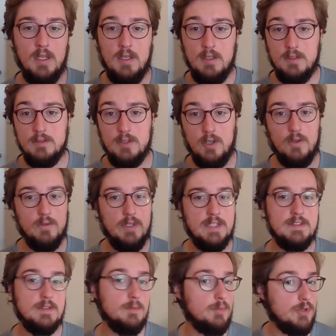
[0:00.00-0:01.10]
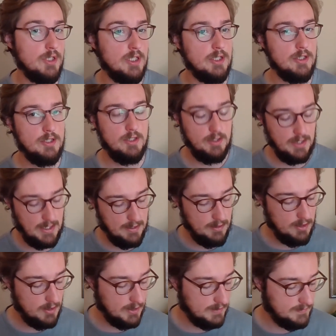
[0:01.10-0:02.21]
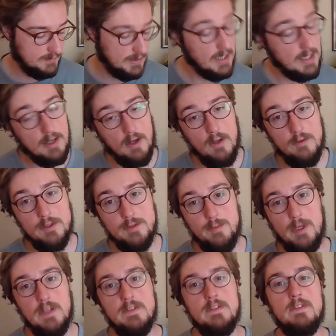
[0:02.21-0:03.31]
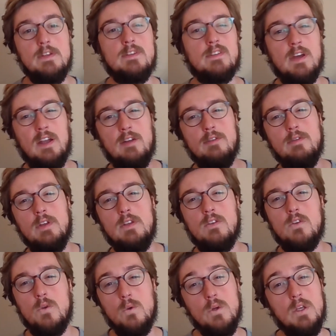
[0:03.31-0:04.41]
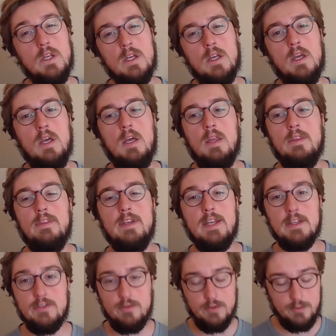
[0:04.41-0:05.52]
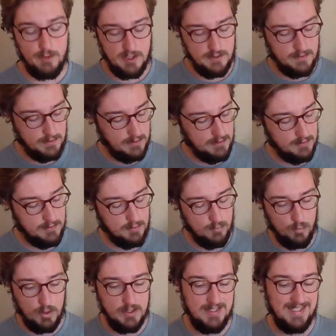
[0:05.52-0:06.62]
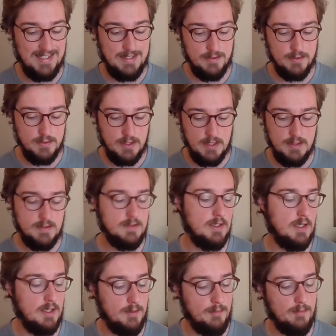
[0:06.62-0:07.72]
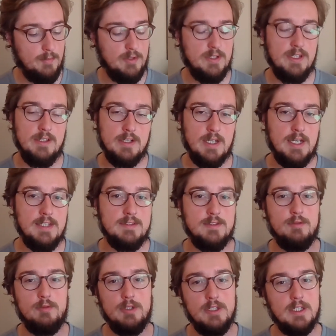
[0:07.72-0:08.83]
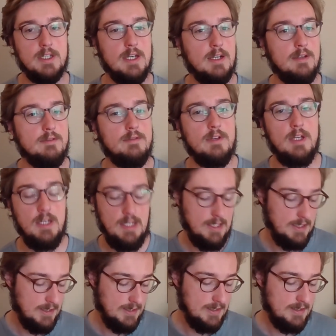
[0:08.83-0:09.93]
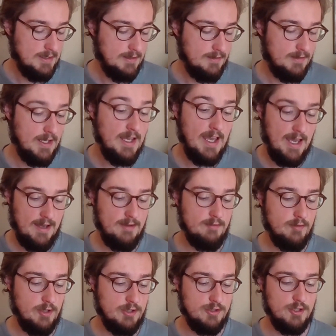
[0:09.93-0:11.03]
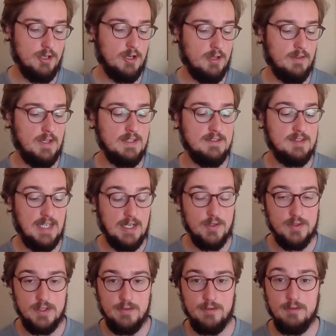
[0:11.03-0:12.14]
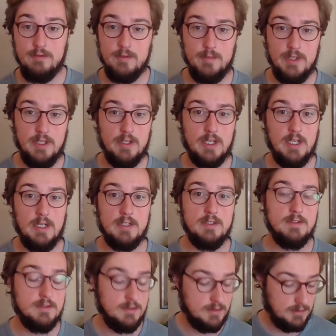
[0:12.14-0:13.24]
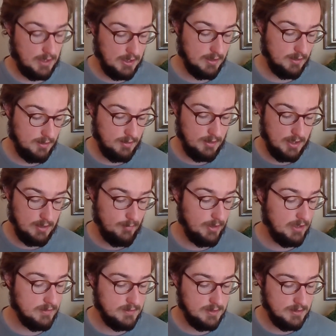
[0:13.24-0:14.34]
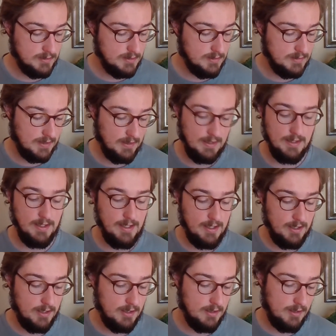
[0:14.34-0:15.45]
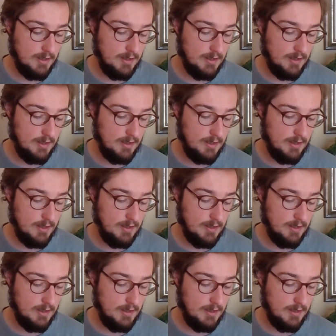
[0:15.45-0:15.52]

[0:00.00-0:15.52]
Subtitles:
So that's some pretty good dialogue. It's not call and response. It's kind of intuiting. The next response is what Danielle does, but the other guys are really kind of, they have a jargon. They sound different from the other characters. They're talking a lot about citizens, and then later,